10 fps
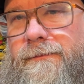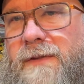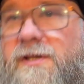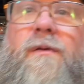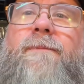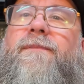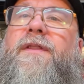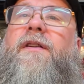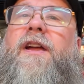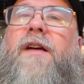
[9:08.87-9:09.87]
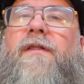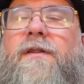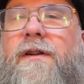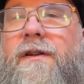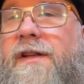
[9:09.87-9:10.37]
So, there you have it.
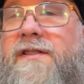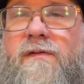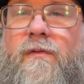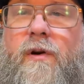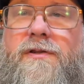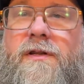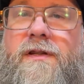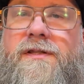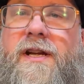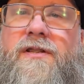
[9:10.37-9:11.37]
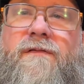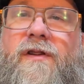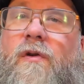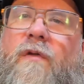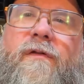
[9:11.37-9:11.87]
Thanks for watching this action
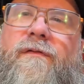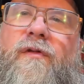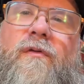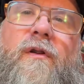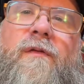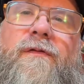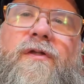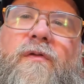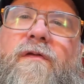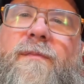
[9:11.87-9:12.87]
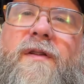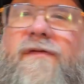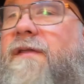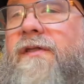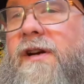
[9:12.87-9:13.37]
figure overview of 2 of my
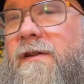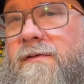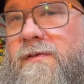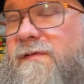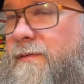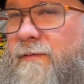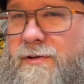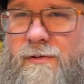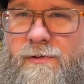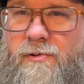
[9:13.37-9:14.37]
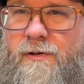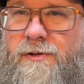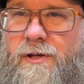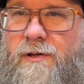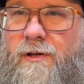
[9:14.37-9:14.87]
favorite characters from the original
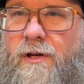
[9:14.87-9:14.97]
trilogy.